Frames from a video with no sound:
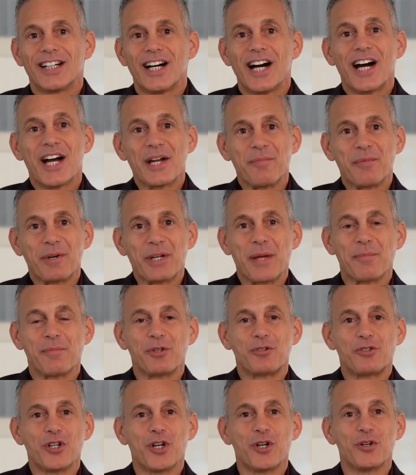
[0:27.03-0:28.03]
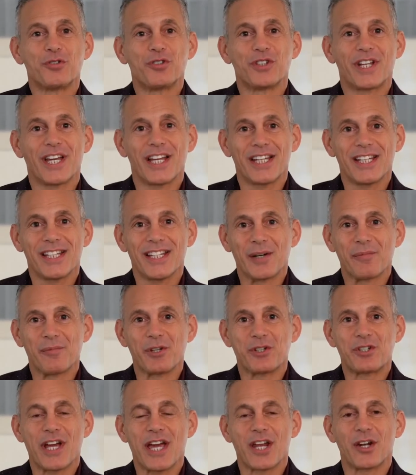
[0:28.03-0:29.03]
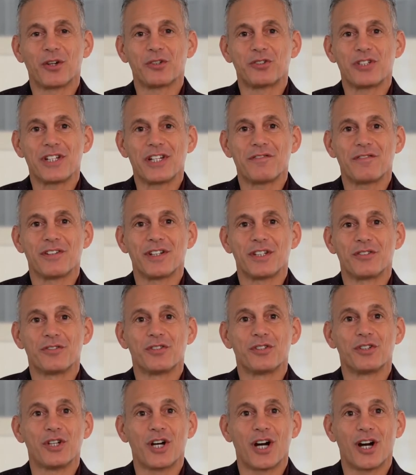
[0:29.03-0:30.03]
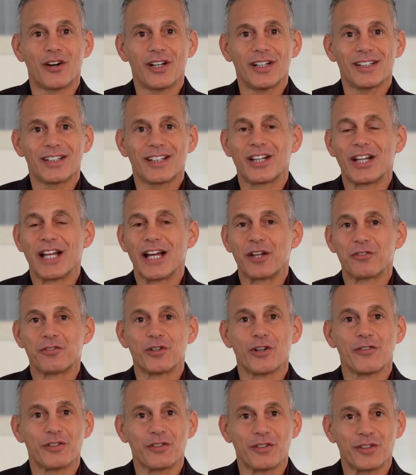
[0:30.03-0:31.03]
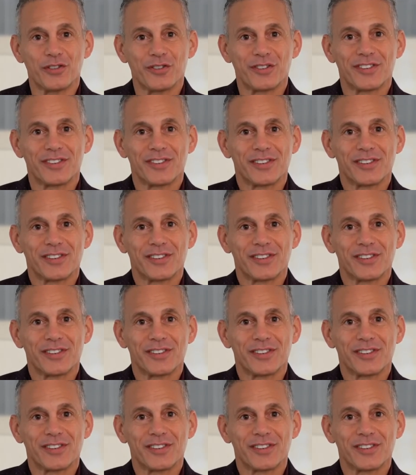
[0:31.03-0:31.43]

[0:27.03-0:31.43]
Hi, my name is Joe Sicchetti. I'm the channel chief at Zadara Cloud Services.